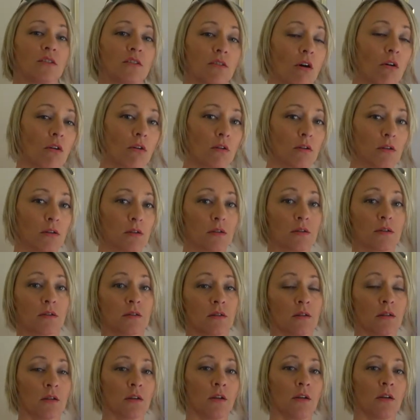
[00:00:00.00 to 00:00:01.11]

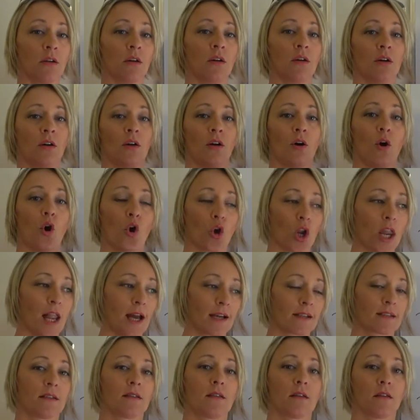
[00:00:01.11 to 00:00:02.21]
on
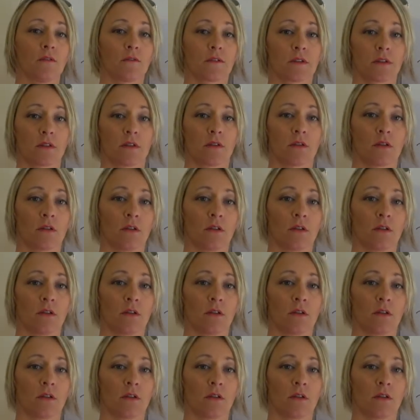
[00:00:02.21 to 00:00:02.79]
laxatives.